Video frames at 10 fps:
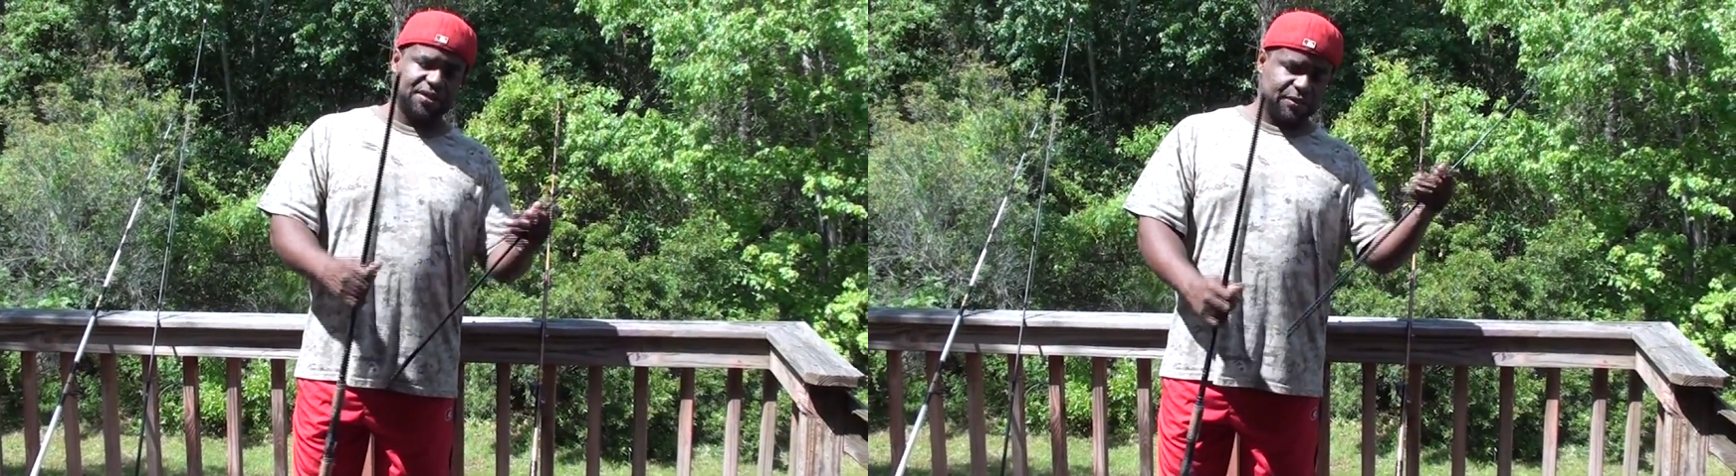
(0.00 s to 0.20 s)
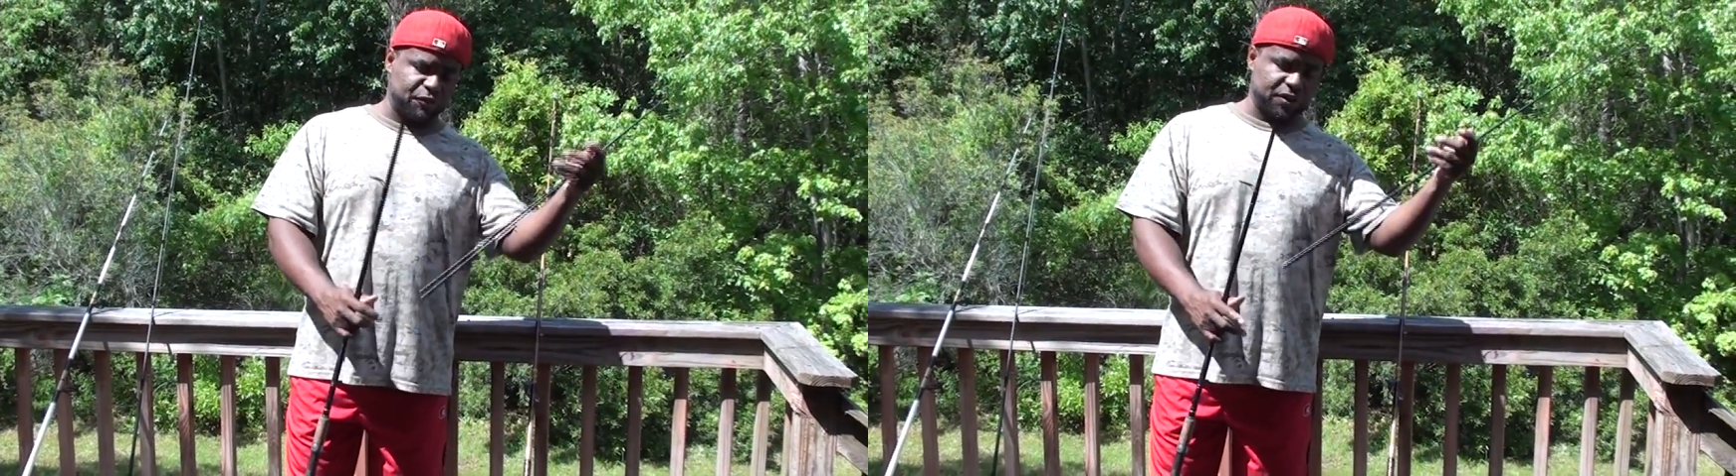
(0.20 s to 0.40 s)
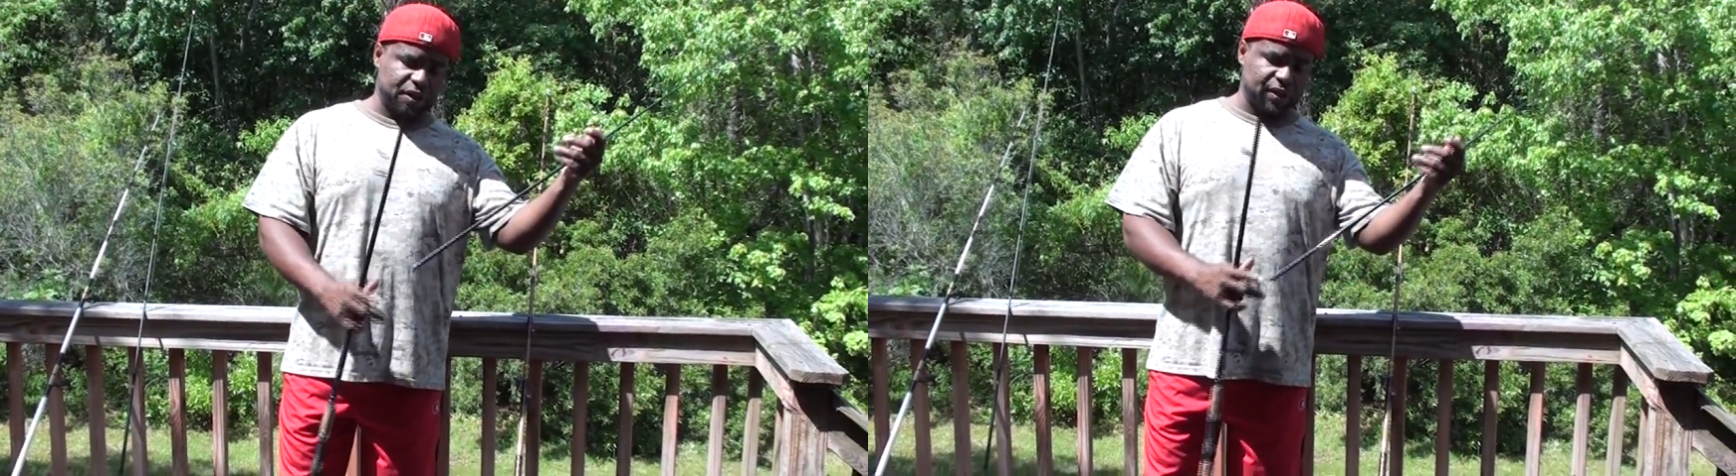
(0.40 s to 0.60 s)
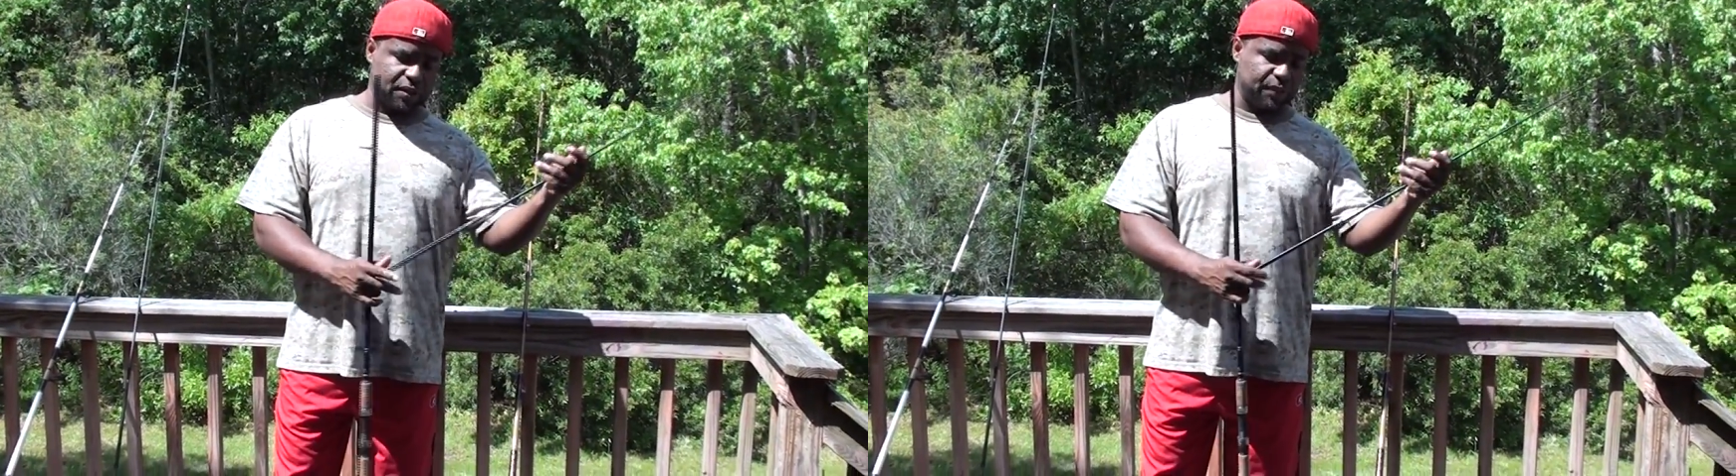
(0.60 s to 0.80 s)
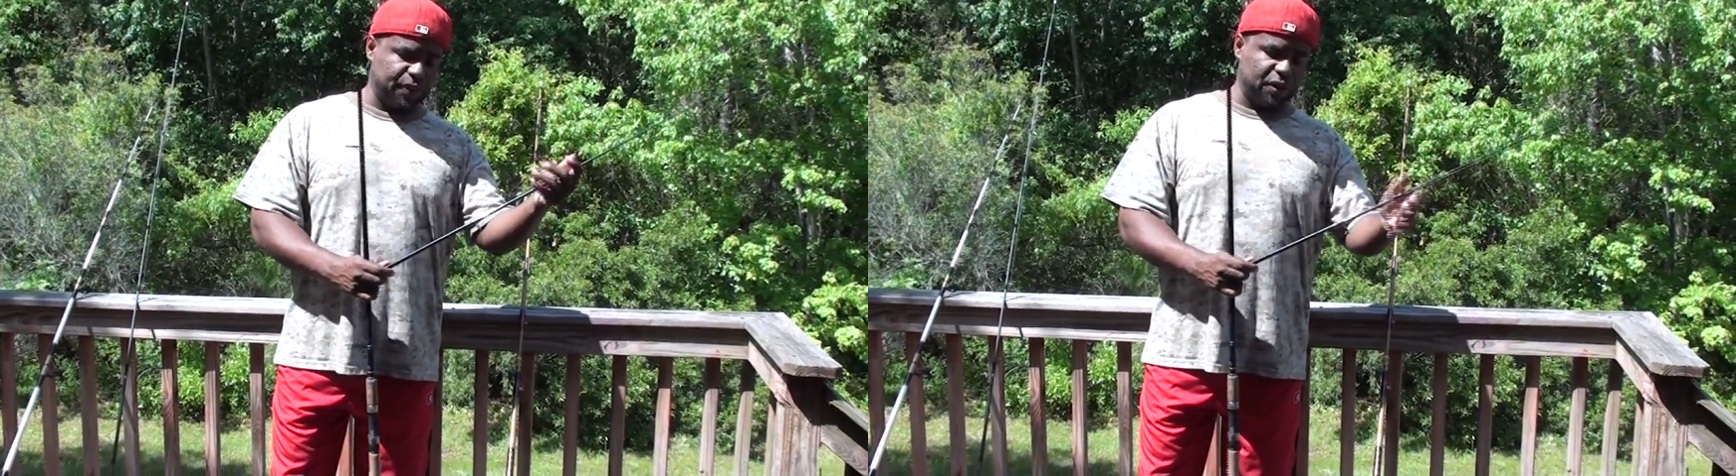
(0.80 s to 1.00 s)
where
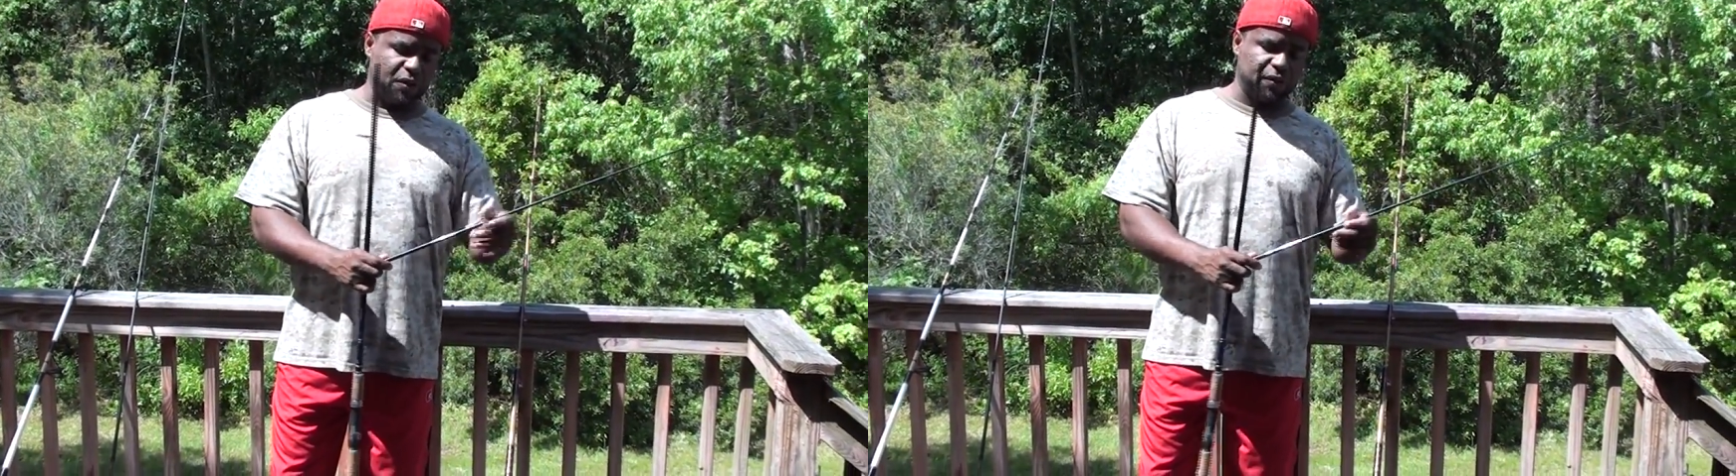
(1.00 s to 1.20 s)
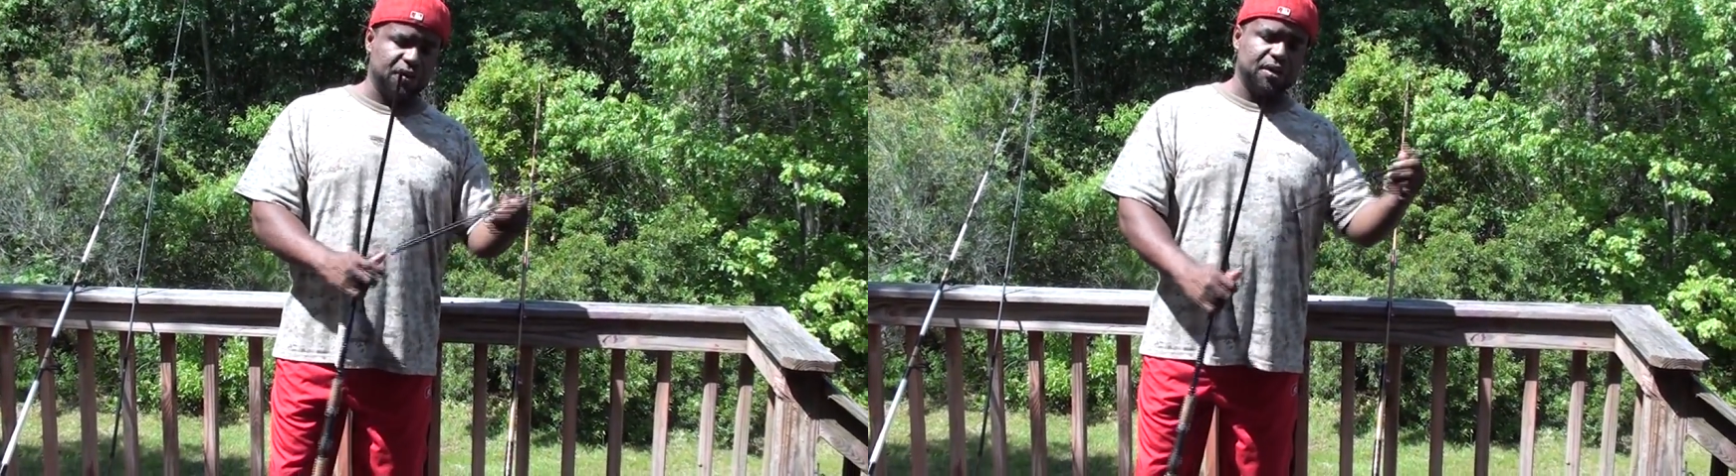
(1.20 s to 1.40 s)
the pole